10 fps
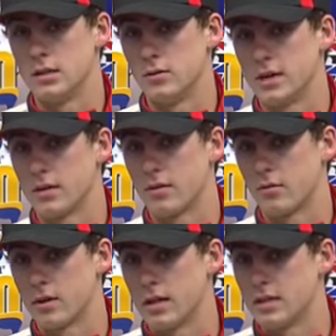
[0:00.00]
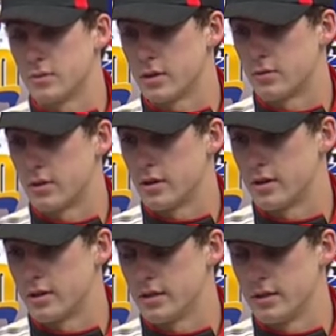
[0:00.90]
We got three lanes we can run
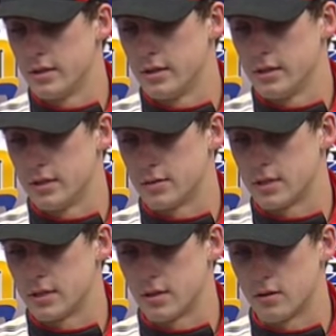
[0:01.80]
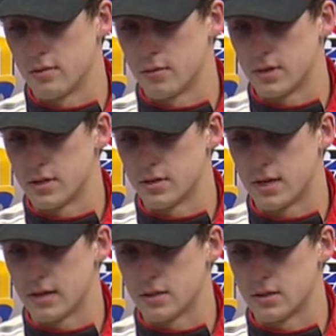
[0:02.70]
on, and you'll see us all over the
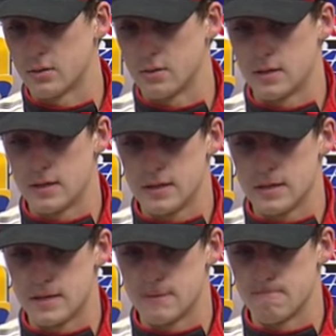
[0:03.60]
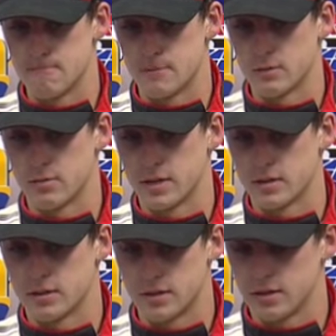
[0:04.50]
racetrack. So that's what
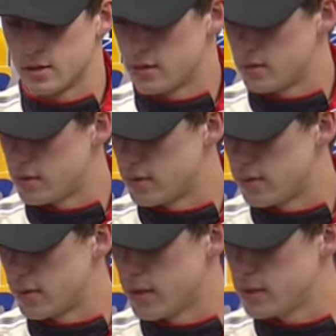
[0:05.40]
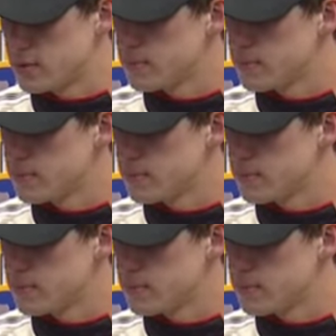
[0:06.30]
makes it such a fun race.